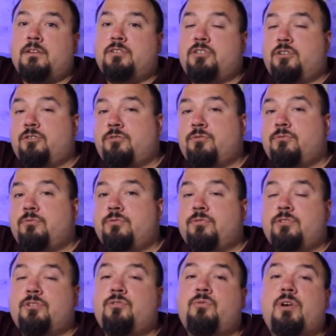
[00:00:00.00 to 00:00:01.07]
Two,
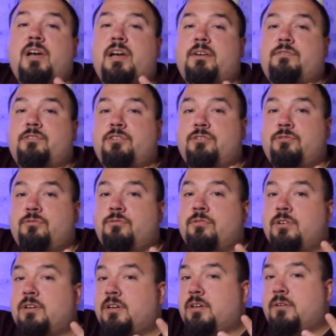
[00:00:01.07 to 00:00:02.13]
you have to
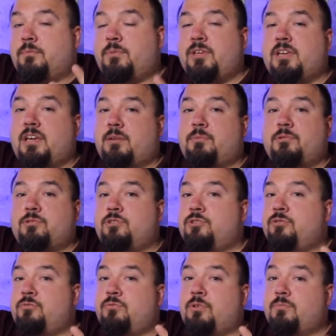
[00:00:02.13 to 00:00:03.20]
be able
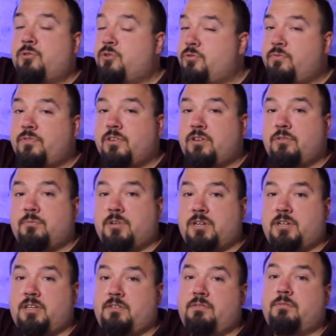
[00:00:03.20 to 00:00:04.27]
to remove the
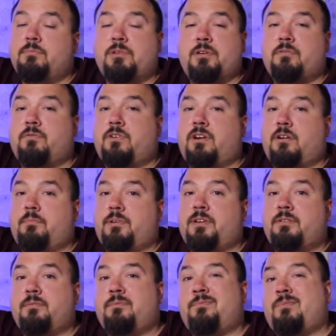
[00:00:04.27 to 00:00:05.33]
humidity from the
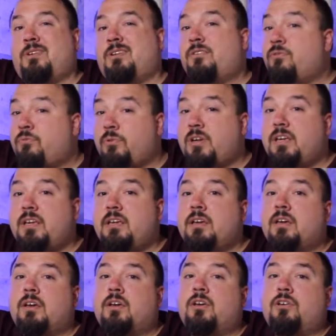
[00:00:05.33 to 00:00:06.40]
environment. And three,
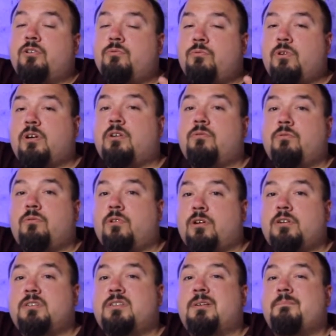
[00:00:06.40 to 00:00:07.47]
you want to
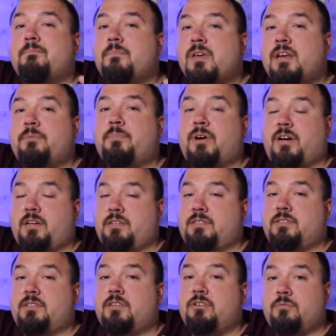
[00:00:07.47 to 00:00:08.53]
work to
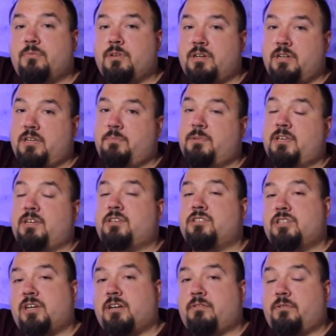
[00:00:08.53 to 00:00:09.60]
minimize the humidity being
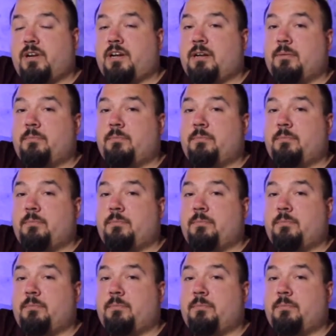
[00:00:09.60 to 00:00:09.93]
generated.